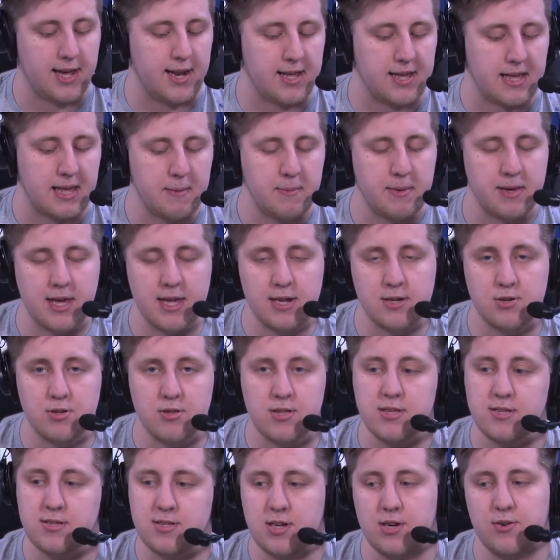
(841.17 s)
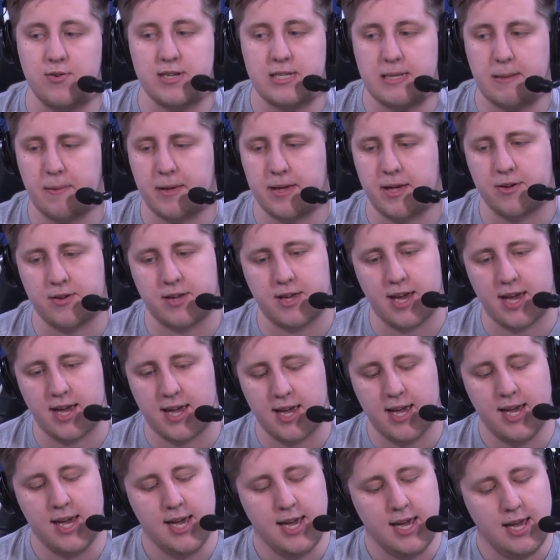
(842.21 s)
of coming into this series, I'm like, okay,
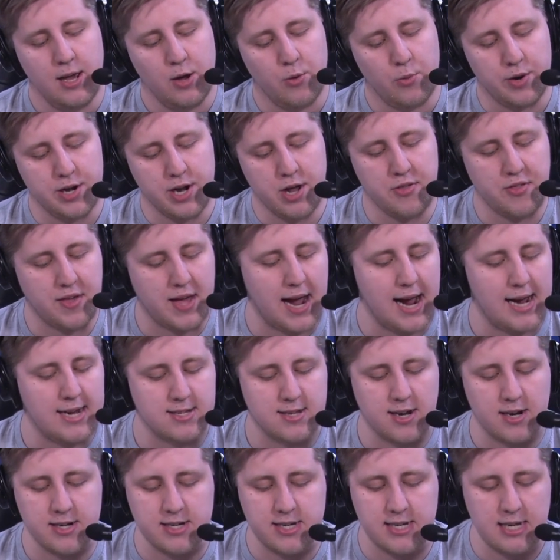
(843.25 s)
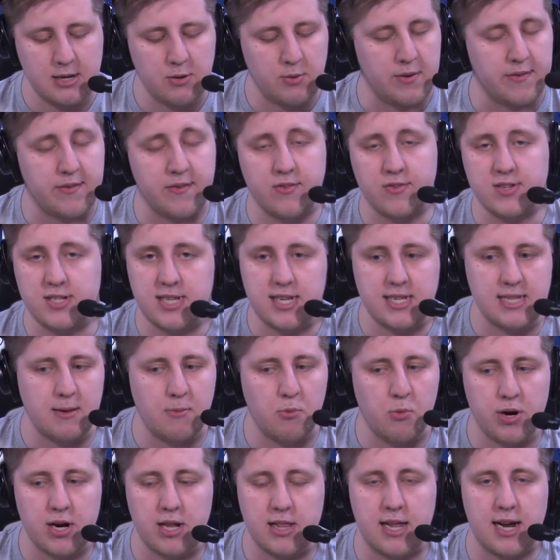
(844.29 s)
we know the guys on Yi. We've even seen them
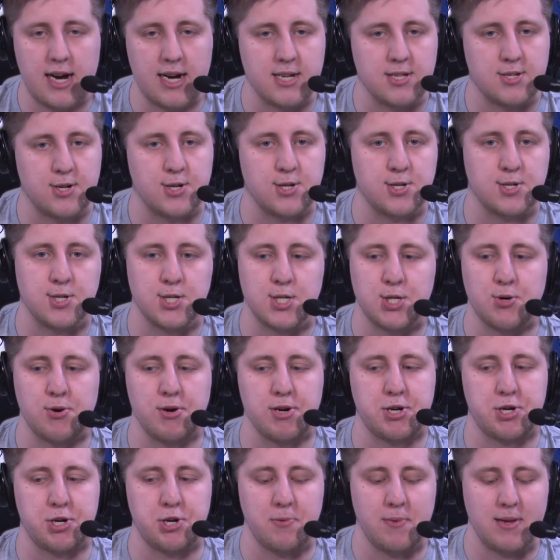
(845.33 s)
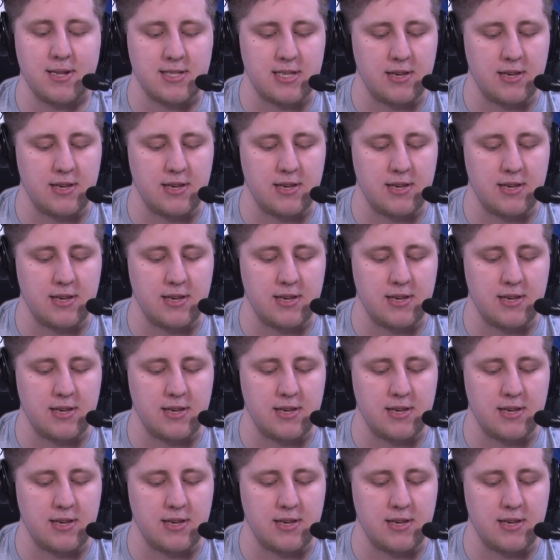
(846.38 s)
win a lot of search and store tournaments.